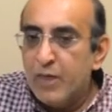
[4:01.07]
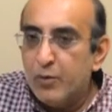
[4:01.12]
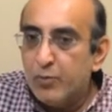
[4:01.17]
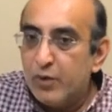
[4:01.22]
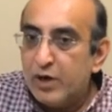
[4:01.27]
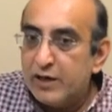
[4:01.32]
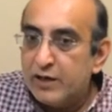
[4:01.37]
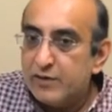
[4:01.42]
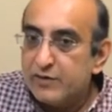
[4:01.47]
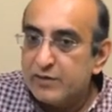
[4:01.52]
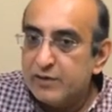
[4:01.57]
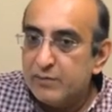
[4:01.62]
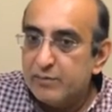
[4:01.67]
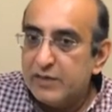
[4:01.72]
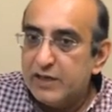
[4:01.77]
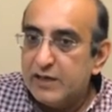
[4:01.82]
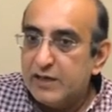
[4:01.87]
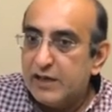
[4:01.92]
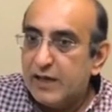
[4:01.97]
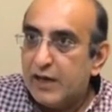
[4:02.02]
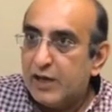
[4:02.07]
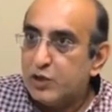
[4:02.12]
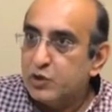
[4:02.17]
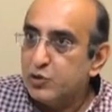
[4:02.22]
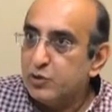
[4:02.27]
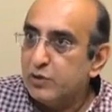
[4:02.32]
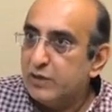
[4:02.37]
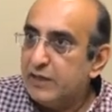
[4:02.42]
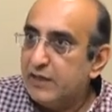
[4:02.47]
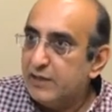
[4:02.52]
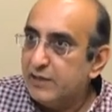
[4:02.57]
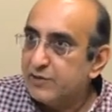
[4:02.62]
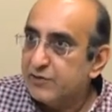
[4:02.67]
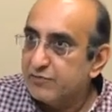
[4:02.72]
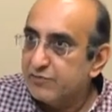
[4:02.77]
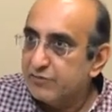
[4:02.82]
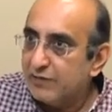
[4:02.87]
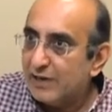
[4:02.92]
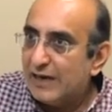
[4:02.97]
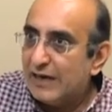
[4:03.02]
one is somebody actually
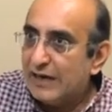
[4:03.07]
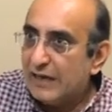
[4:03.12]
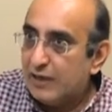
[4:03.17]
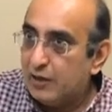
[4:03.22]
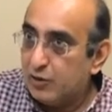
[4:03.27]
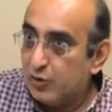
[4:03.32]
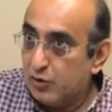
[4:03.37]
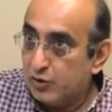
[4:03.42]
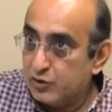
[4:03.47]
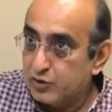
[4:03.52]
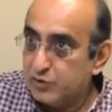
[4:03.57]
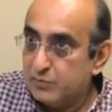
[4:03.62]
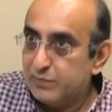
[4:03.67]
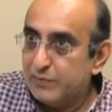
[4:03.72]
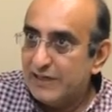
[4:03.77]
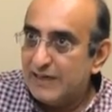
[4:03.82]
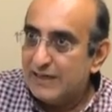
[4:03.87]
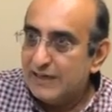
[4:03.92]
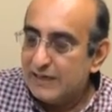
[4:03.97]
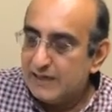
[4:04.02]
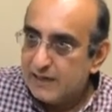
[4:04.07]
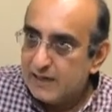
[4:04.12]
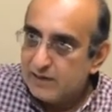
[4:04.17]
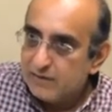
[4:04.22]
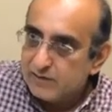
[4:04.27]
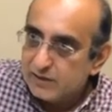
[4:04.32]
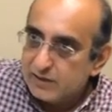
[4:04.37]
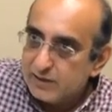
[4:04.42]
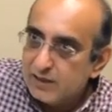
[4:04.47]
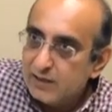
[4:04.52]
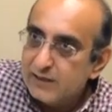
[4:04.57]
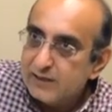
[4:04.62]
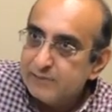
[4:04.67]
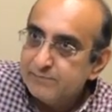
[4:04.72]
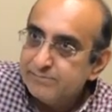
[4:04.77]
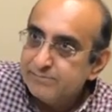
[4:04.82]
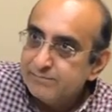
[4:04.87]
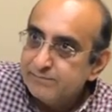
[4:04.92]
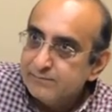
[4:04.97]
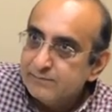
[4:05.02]
is ready, contemplating, have a
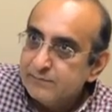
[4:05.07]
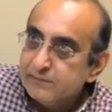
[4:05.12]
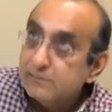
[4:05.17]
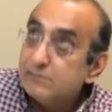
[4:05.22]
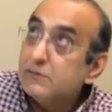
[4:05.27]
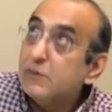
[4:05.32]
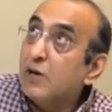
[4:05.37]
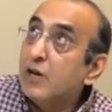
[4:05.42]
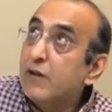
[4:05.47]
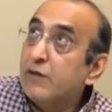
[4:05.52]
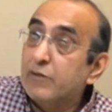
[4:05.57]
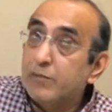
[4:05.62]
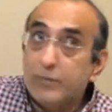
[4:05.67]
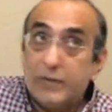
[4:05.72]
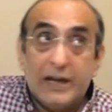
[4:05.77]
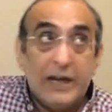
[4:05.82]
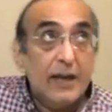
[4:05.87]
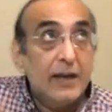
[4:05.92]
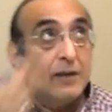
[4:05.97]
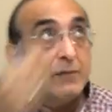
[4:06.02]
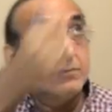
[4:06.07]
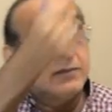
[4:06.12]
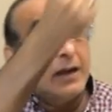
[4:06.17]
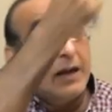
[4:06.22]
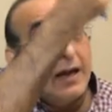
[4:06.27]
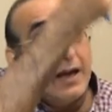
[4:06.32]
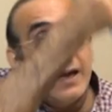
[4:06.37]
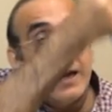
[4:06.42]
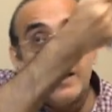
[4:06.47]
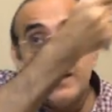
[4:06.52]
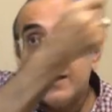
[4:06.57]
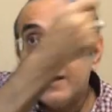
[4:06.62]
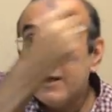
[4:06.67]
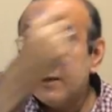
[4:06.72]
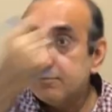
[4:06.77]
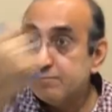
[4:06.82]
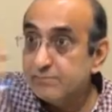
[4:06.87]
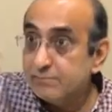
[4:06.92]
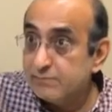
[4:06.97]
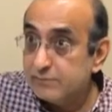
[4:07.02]
gun, have a plan,
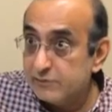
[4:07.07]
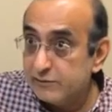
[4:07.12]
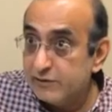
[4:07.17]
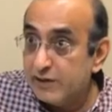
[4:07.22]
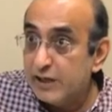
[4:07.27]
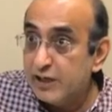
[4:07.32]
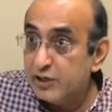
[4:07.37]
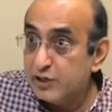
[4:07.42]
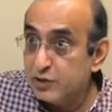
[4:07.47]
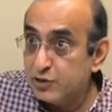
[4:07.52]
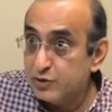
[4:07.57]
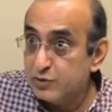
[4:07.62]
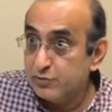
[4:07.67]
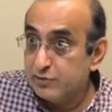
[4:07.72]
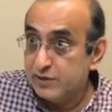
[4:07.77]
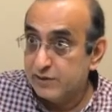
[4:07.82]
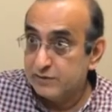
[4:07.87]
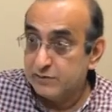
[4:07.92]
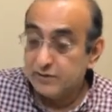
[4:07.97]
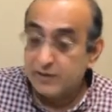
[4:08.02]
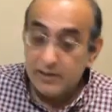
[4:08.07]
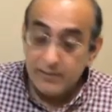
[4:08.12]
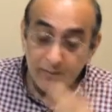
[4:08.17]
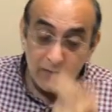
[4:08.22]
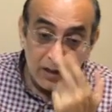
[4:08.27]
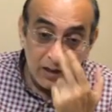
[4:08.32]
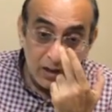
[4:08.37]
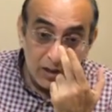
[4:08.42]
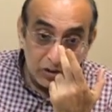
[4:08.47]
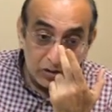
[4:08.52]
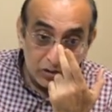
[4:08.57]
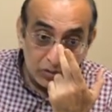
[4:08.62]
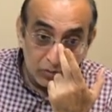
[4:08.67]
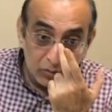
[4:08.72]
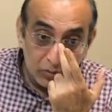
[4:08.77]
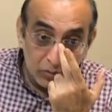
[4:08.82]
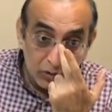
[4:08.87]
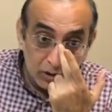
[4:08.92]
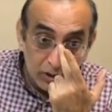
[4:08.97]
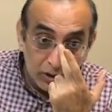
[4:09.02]
hanging, ready to do it. Okay,
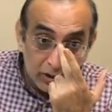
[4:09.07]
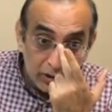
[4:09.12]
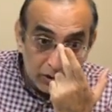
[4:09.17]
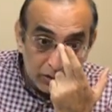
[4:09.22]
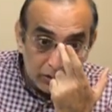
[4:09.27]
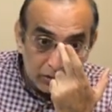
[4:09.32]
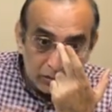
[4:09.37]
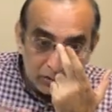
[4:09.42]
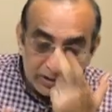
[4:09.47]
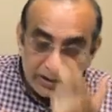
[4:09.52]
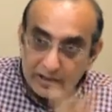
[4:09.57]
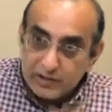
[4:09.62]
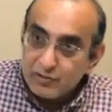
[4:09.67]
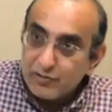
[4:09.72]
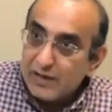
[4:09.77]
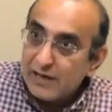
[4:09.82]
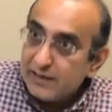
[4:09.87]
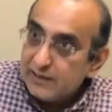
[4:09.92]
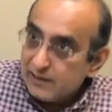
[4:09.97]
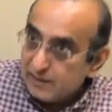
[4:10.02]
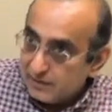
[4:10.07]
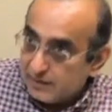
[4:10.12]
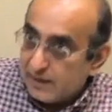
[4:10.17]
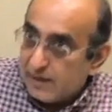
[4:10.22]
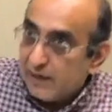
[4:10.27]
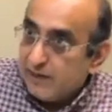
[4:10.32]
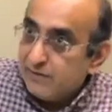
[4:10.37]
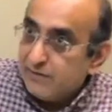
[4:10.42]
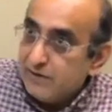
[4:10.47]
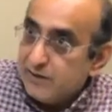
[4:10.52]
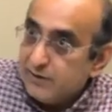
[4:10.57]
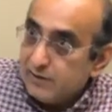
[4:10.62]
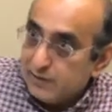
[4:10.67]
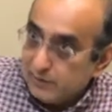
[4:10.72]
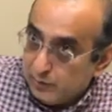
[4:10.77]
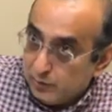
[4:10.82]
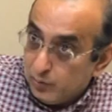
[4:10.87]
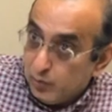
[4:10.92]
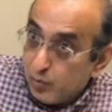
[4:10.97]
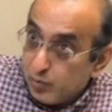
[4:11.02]
so they tried this IV
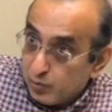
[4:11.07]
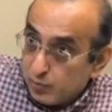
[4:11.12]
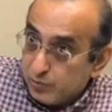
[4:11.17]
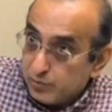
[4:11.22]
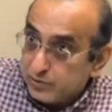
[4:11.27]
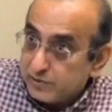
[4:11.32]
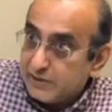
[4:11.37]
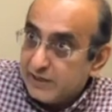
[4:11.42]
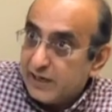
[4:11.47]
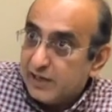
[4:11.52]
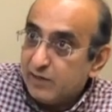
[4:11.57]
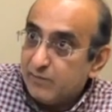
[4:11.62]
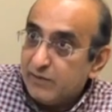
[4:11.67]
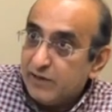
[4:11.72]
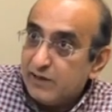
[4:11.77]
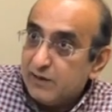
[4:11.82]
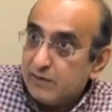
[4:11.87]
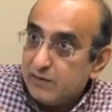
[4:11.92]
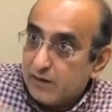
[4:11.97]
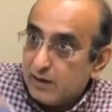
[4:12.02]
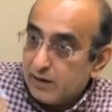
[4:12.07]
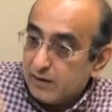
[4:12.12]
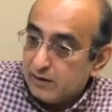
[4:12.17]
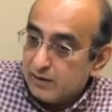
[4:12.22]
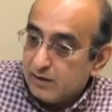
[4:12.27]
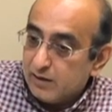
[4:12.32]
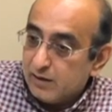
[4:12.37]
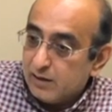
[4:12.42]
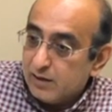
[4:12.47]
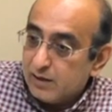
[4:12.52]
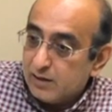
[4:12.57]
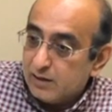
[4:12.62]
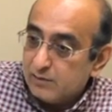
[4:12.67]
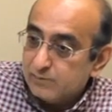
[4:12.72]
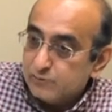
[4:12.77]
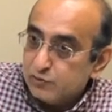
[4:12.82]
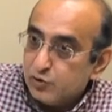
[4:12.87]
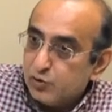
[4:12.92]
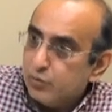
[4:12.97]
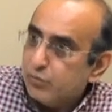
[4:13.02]
low dose ketamine
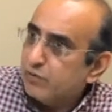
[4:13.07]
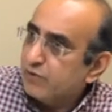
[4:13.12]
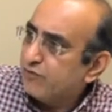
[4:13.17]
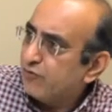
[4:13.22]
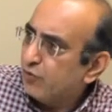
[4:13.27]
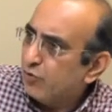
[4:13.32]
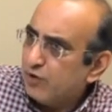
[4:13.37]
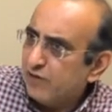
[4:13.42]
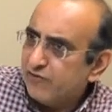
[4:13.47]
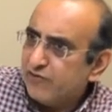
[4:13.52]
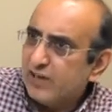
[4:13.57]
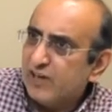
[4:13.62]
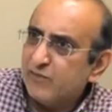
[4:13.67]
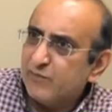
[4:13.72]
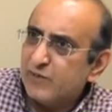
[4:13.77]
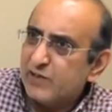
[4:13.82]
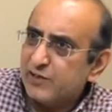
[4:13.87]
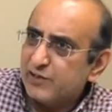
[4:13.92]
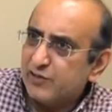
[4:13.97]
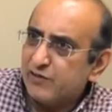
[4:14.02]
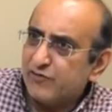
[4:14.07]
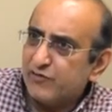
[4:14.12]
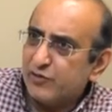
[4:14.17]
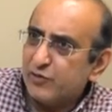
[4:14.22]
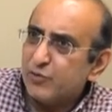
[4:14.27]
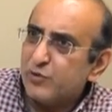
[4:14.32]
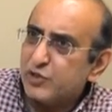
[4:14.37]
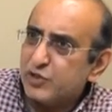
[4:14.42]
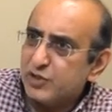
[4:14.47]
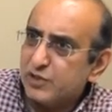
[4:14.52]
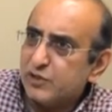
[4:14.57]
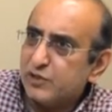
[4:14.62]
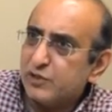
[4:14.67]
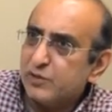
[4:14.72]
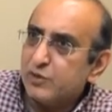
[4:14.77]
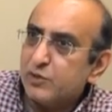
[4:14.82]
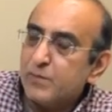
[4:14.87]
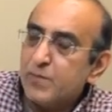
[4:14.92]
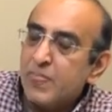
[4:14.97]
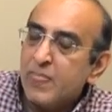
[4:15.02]
over 45 minutes
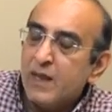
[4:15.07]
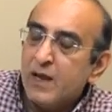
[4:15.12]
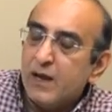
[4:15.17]
infusion,